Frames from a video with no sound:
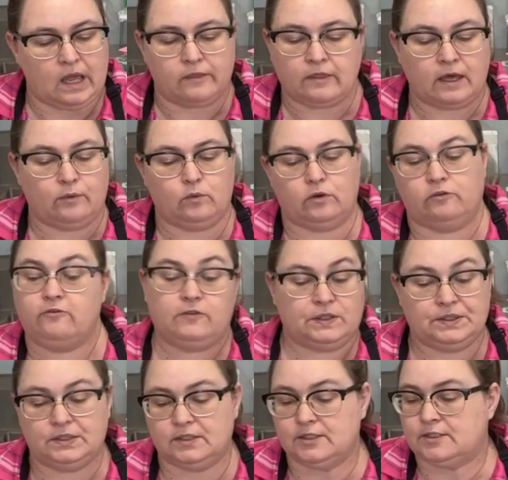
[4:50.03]
that will
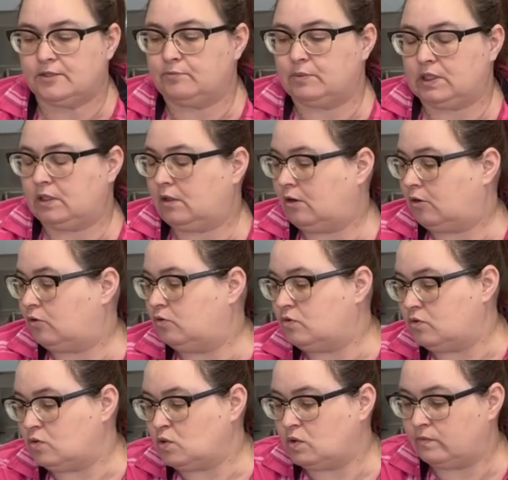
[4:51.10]
fizz and be all
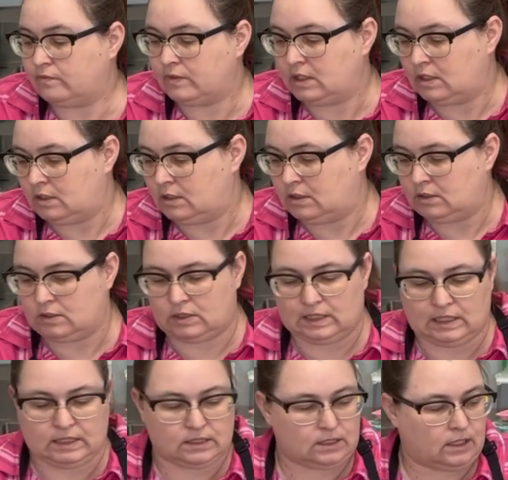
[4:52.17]
cool. So
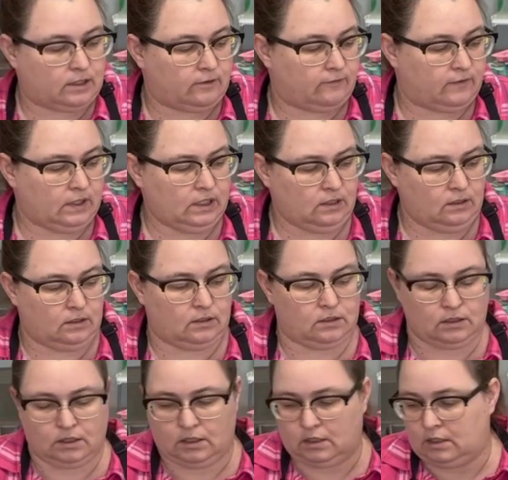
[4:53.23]
that's kind of fun.
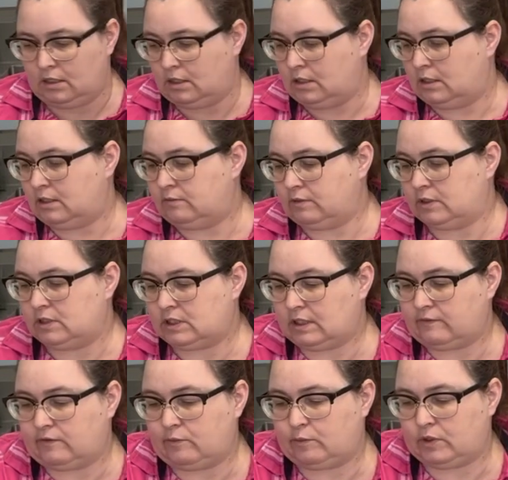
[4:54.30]
And then we just
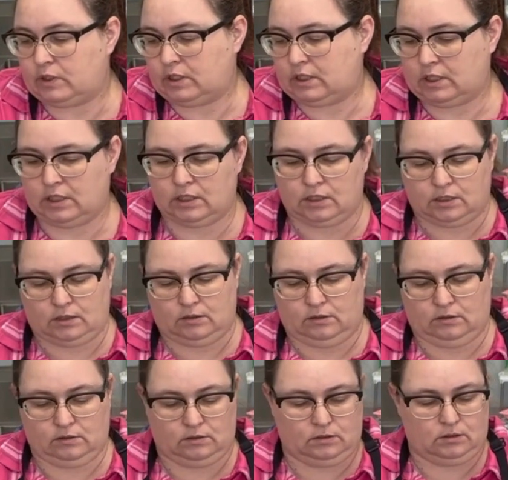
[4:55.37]
have to put it in
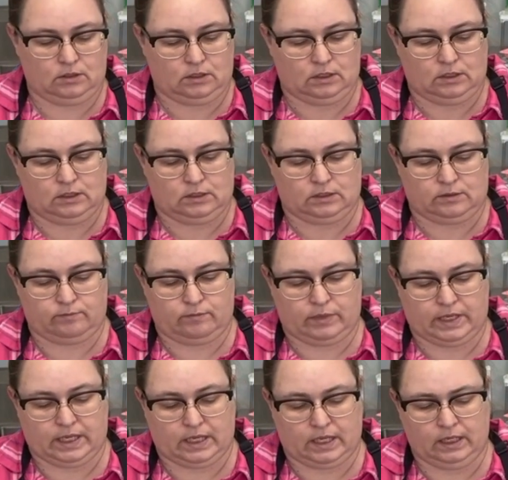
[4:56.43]
some
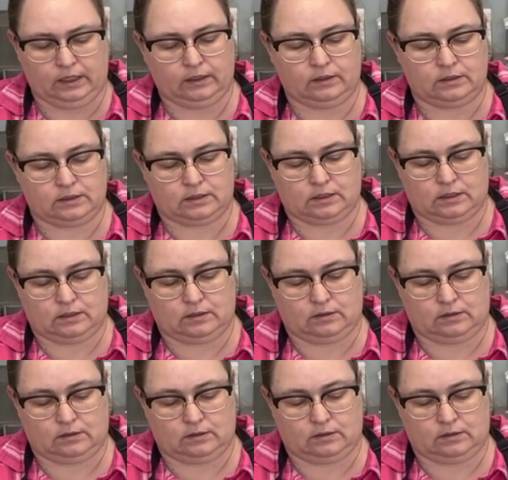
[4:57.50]
bags.